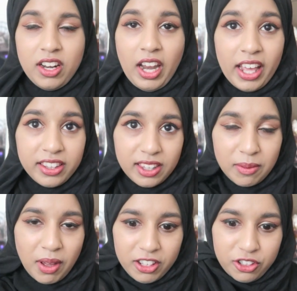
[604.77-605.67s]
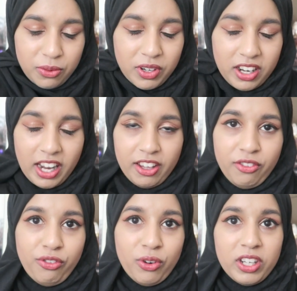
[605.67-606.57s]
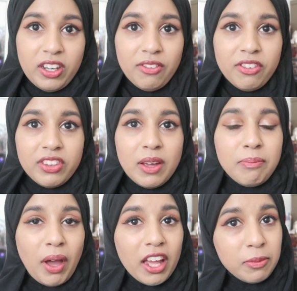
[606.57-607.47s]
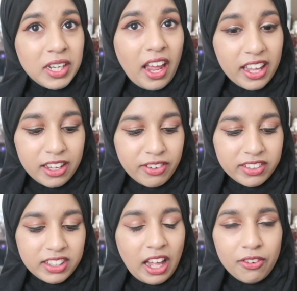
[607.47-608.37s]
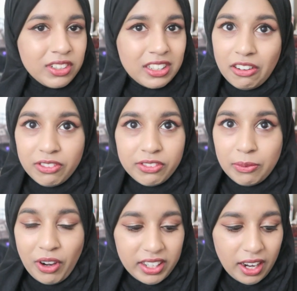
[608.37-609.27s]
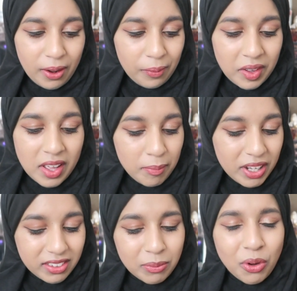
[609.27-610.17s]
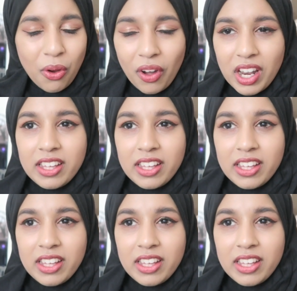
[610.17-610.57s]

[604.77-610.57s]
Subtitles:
like them, I do want to like fall in love with them, but I'd be lying if I said that I was in love with them right now, because I'm not.